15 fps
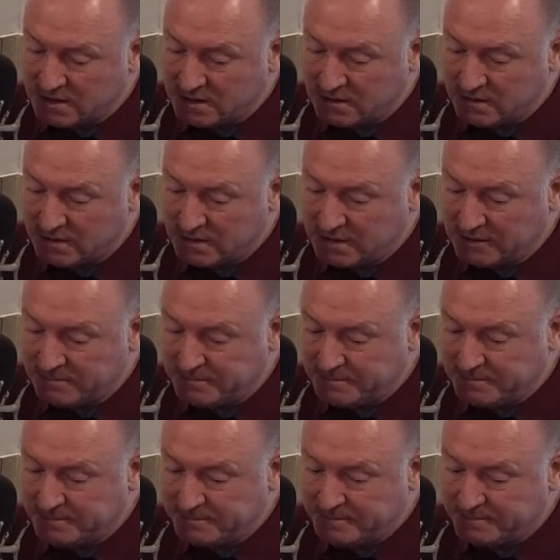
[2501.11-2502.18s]
So, um,
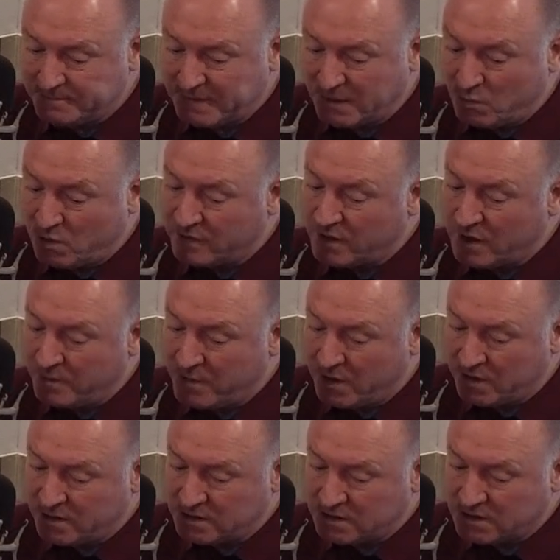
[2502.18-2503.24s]
and one of our
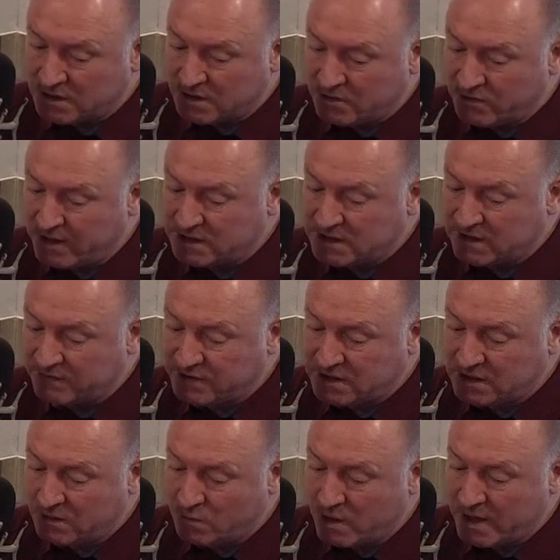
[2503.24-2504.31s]
partners,
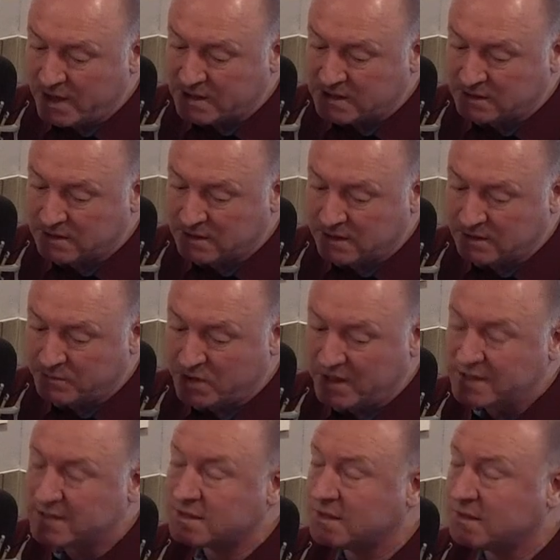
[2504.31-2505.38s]
Creativity Works in, in
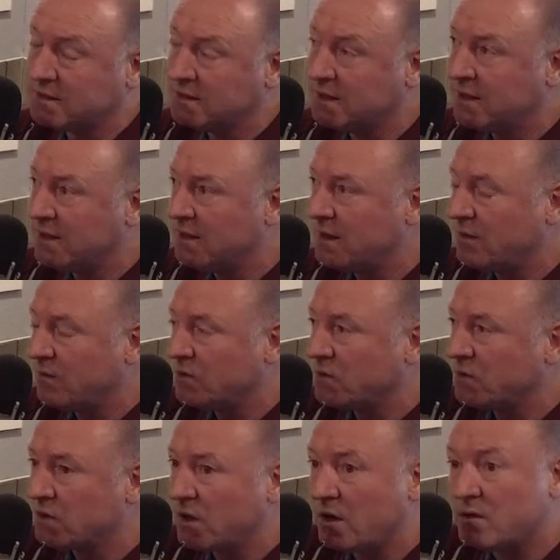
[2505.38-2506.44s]
Preston, we're
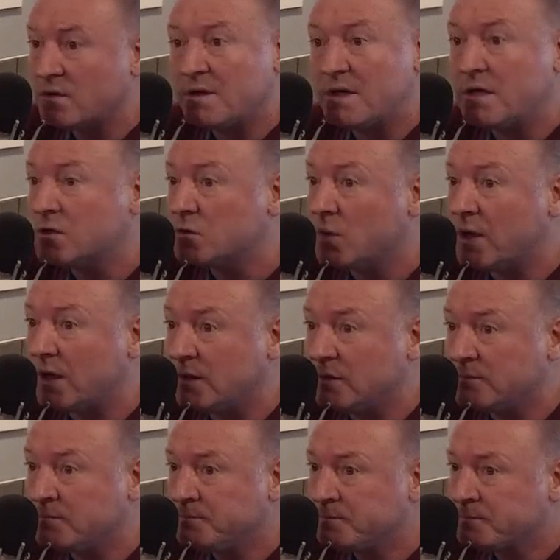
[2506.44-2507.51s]
doing a lot there as well.